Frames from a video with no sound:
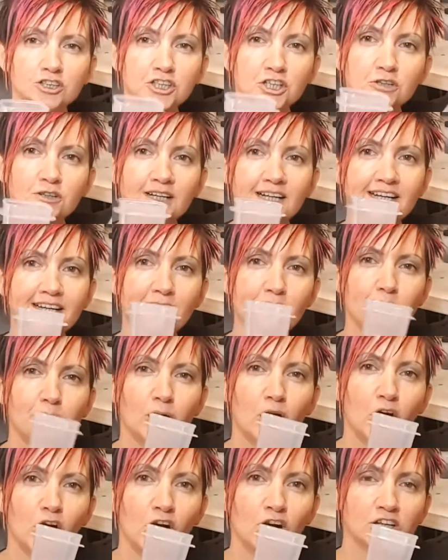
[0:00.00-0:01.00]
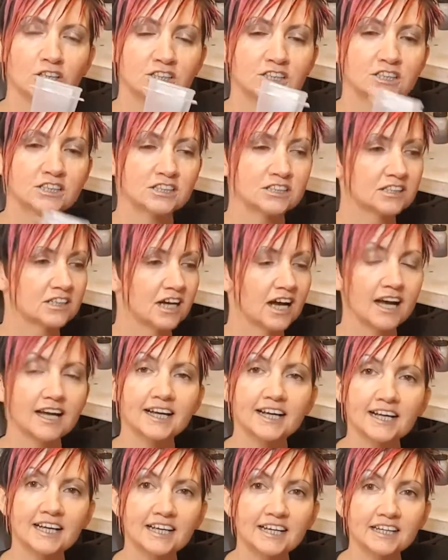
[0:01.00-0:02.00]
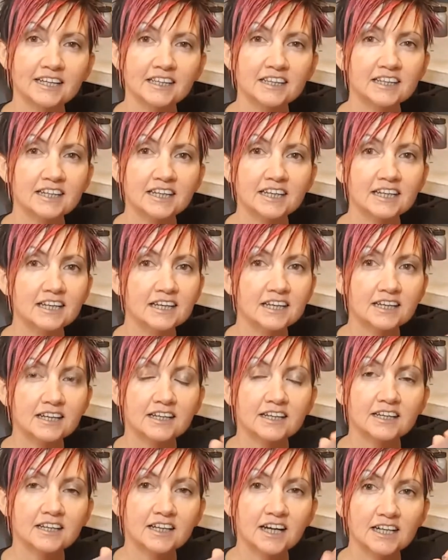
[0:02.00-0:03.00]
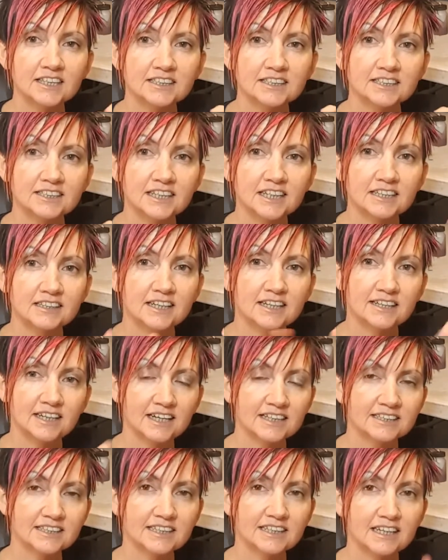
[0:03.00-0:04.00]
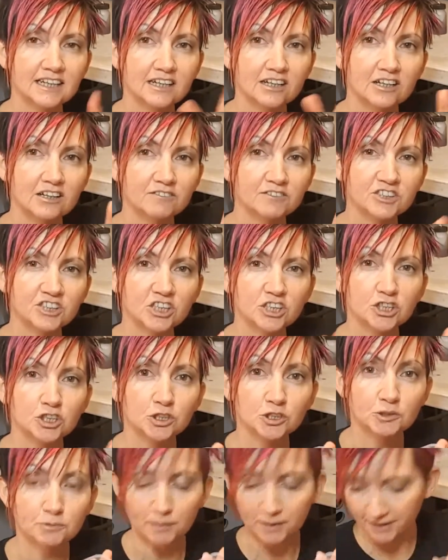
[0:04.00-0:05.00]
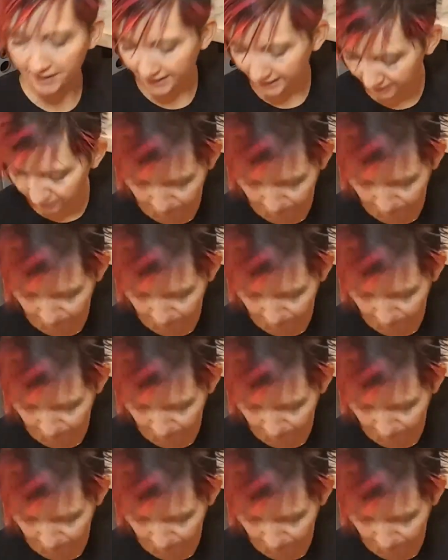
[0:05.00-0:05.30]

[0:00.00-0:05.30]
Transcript: 2 cleaning pots that I clean the guns in. They're nice and little for surgical spirit.